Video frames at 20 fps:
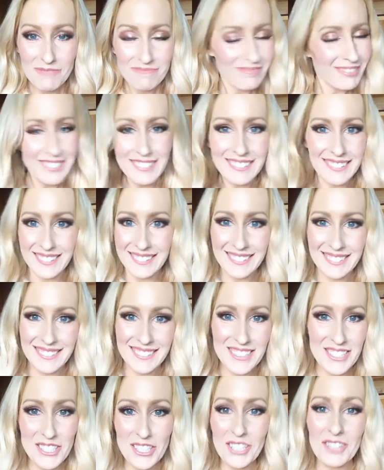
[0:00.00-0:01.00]
oh,
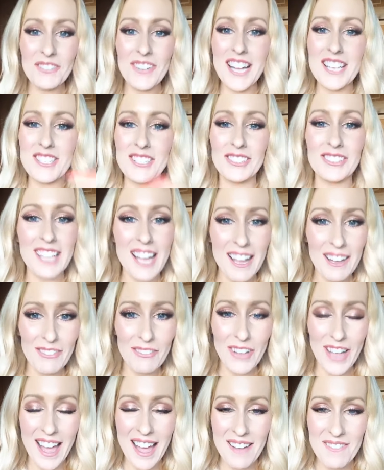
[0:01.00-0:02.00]
too much love
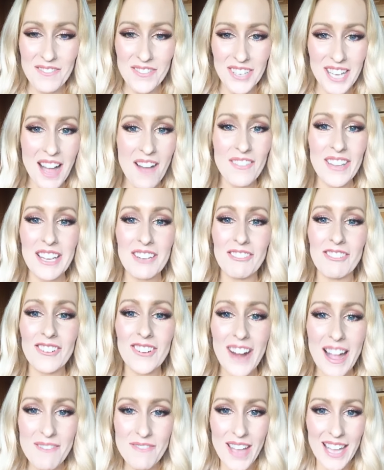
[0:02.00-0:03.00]
um, coming
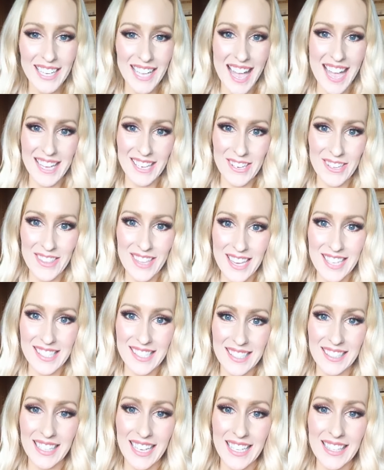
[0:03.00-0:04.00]
right back at you there,
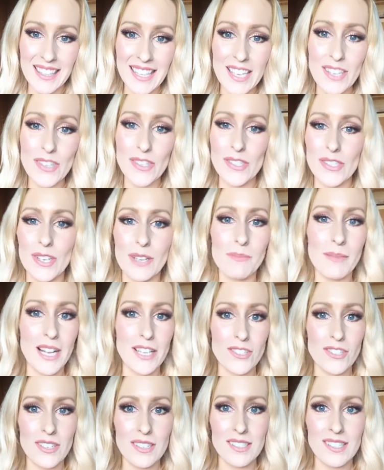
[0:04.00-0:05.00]
Celine. Thank you so
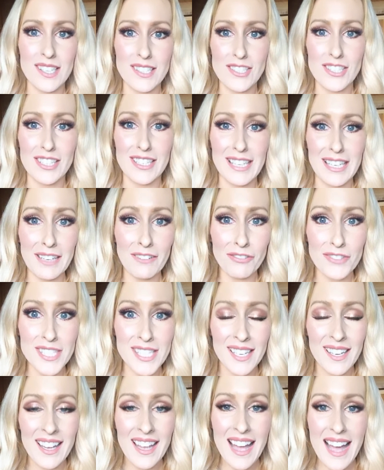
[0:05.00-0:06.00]
much. It's such a
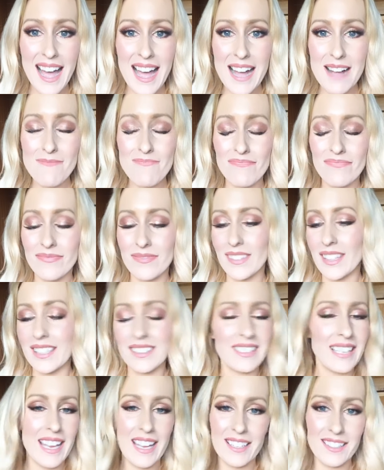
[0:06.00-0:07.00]
gift. Um,
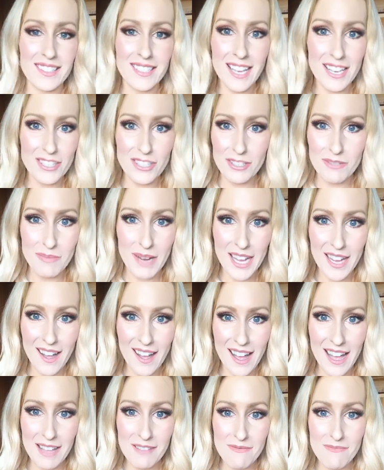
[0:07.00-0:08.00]
yeah, touched my
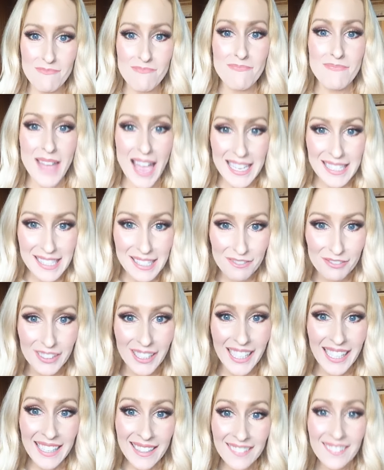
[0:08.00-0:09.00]
heart
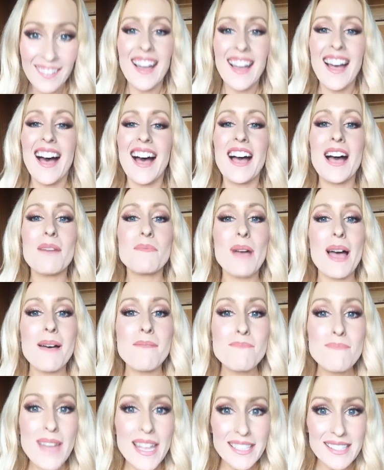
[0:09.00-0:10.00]
massively. Um,
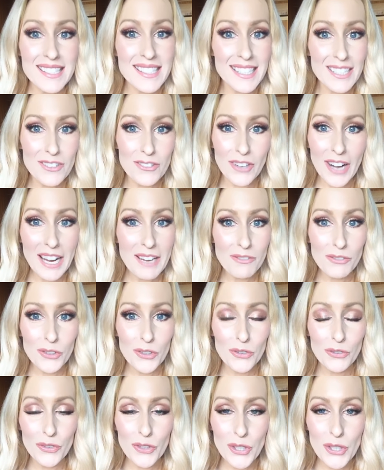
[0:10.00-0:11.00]
immensely
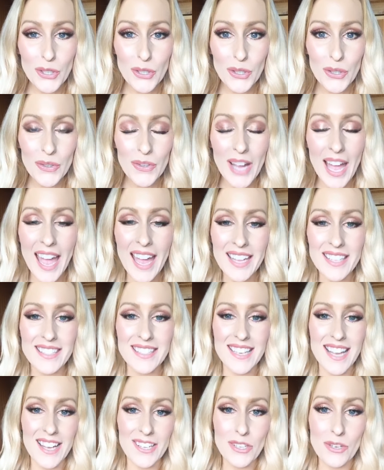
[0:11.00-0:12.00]
grateful for you and
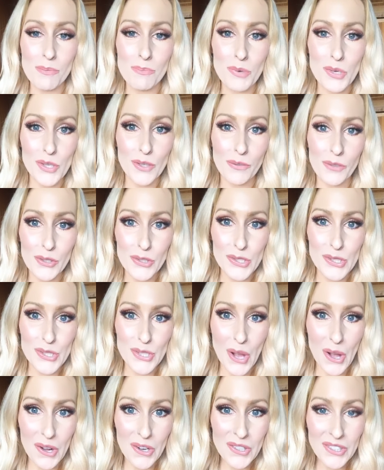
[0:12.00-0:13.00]
uh, your beautiful
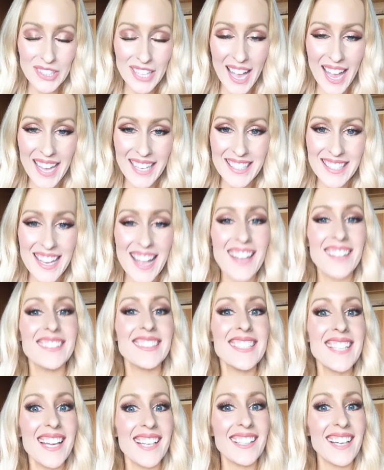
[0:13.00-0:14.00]
soul. And uh,
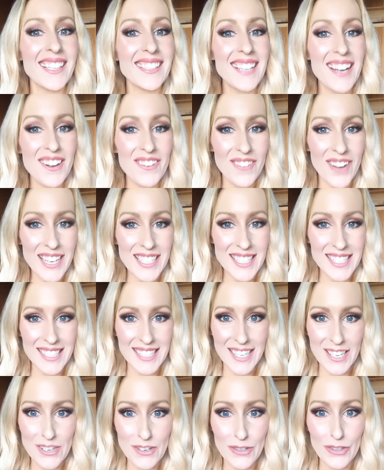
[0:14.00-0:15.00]
yeah, I can't wait to
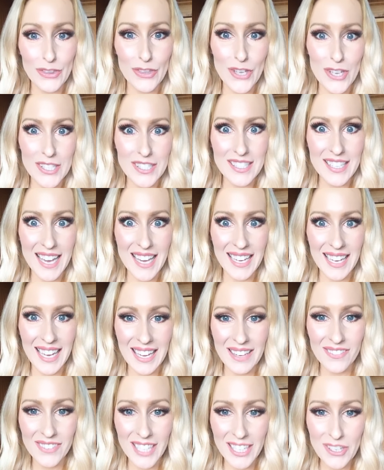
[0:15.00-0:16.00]
see you Thursday
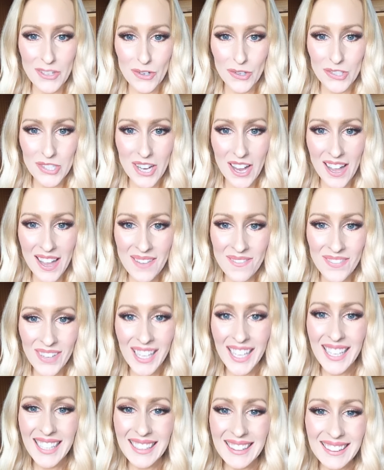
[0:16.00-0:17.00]
evening your time.
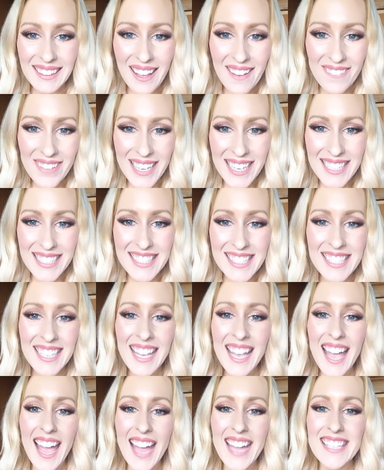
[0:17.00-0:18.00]
Love it.
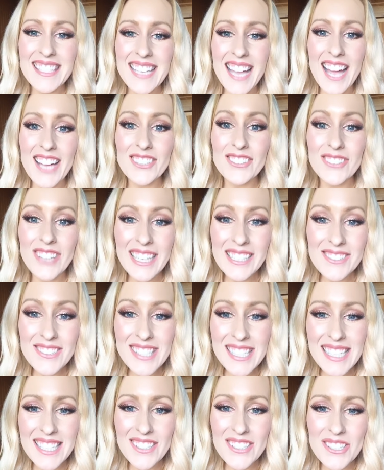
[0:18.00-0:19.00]
And uh, Gretel's
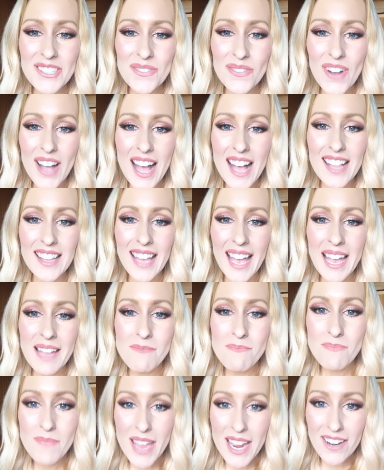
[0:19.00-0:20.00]
here as well.
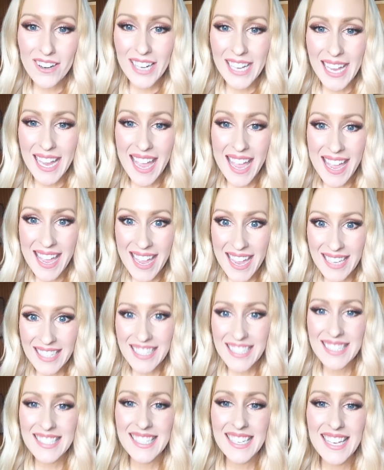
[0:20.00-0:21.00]
And Mary Ann
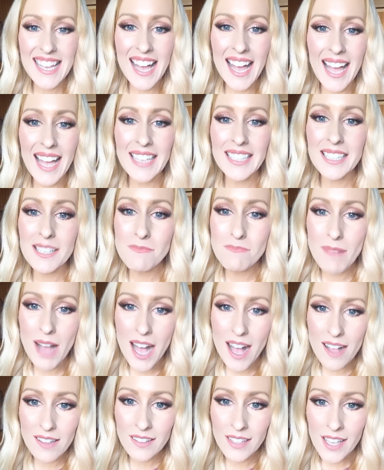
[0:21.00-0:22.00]
is here. And
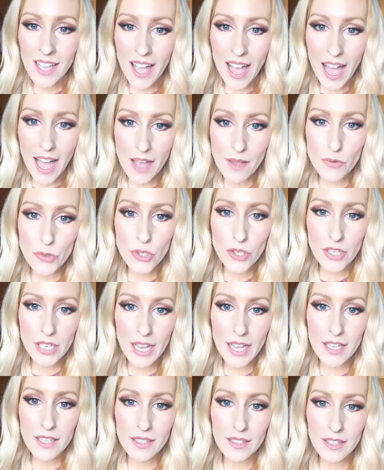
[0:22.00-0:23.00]
Gamal, uh, you
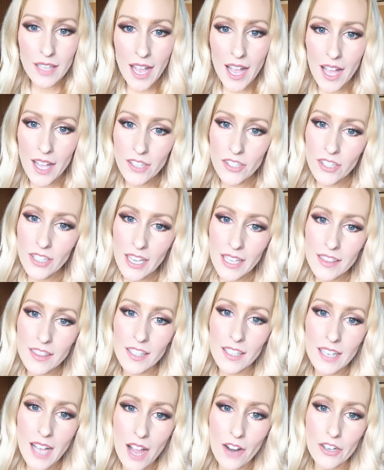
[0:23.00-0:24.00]
get uh, you get the
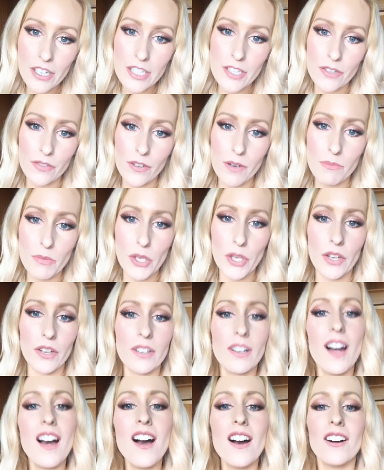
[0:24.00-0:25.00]
courage from you.
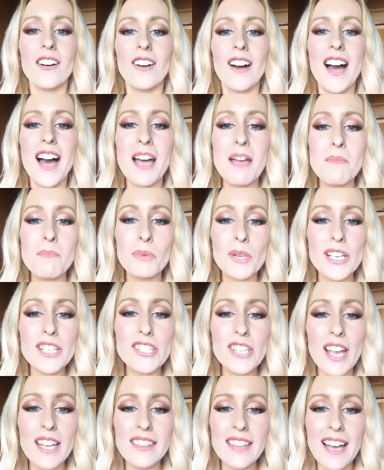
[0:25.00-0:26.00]
Oh, I
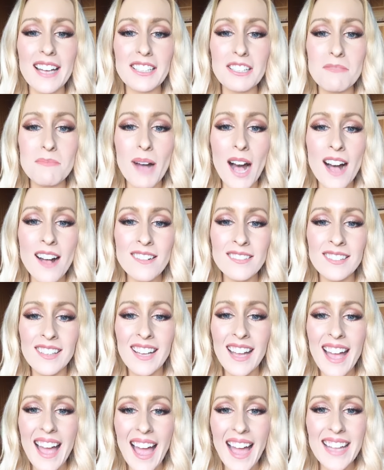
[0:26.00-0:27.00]
appreciate that, Gamal.
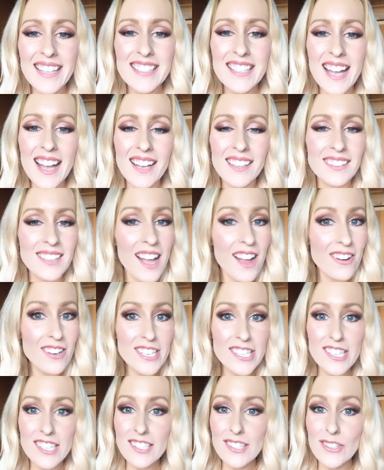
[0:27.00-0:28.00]
And uh,
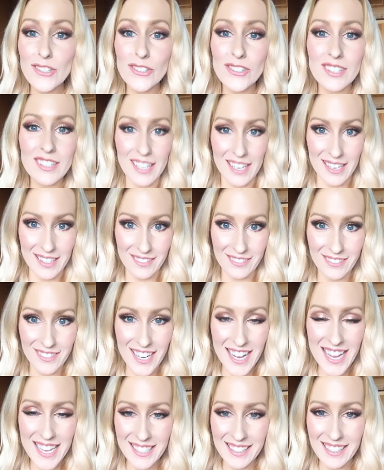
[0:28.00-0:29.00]
courage is a good thing,
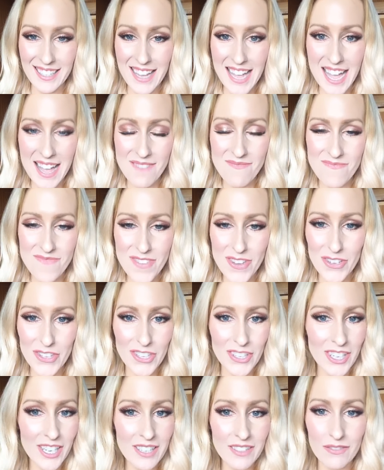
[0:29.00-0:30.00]
right? Um,
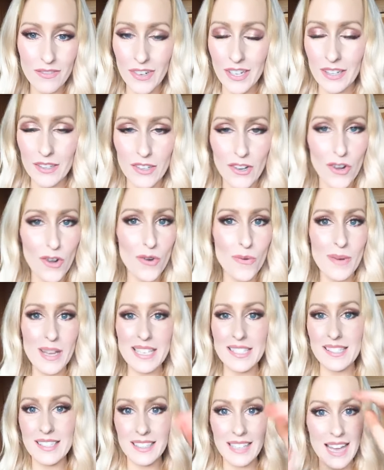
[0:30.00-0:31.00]
you know, we're
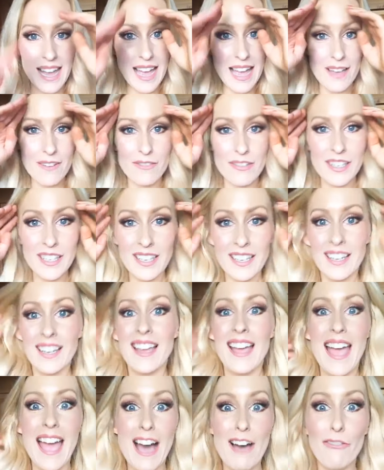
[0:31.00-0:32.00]
always going to have
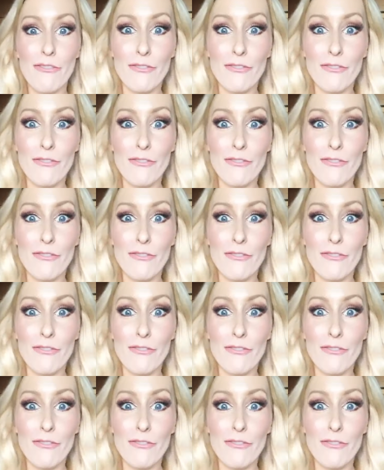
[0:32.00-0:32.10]
our